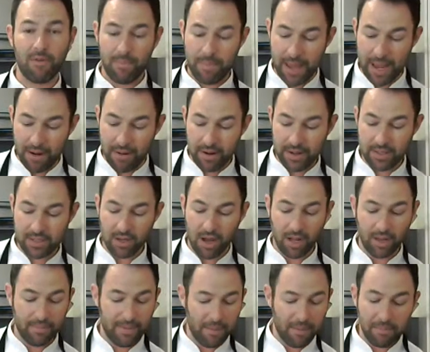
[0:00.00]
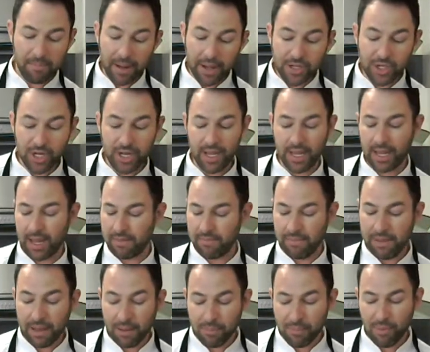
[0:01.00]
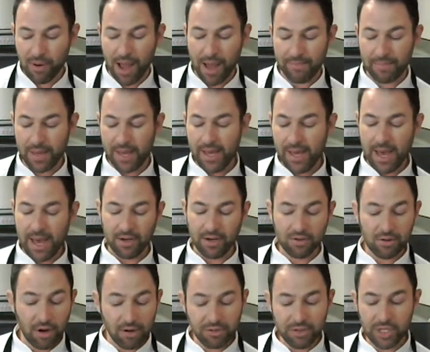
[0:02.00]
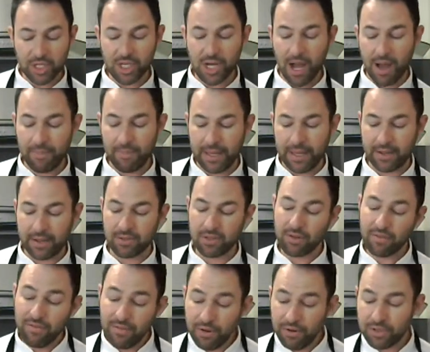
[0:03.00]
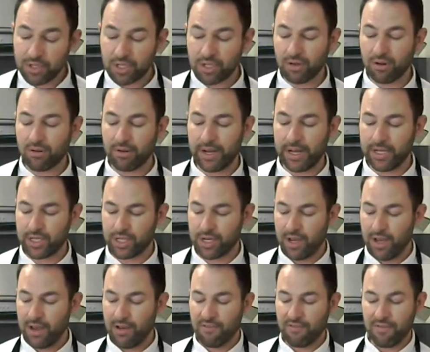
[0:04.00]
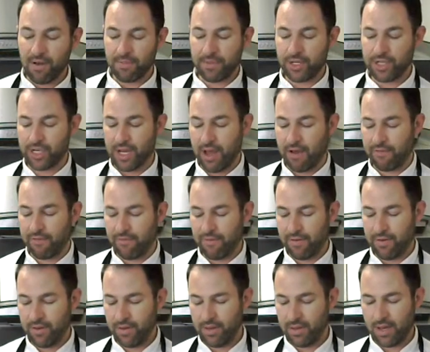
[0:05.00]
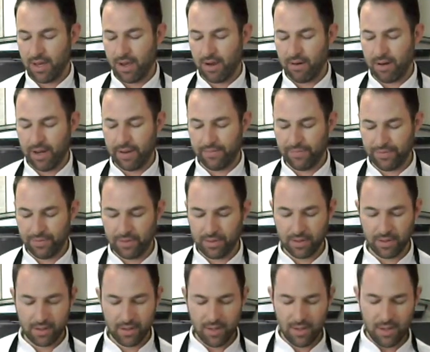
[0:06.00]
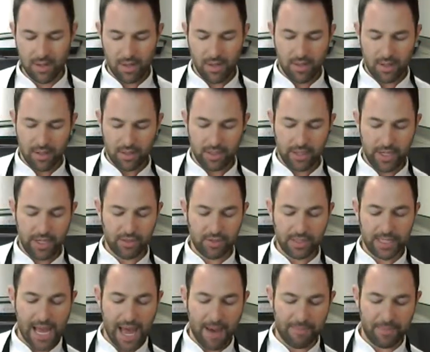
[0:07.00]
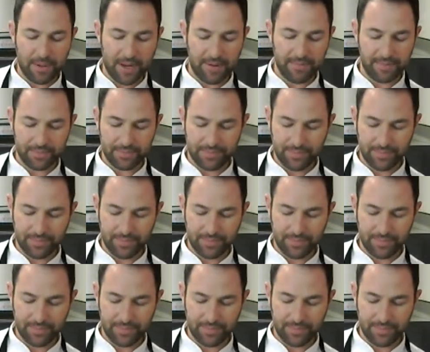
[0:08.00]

parents, all about budgeting and meal prep and grocery shopping and food storage from a chef. All right. So here's what's happening.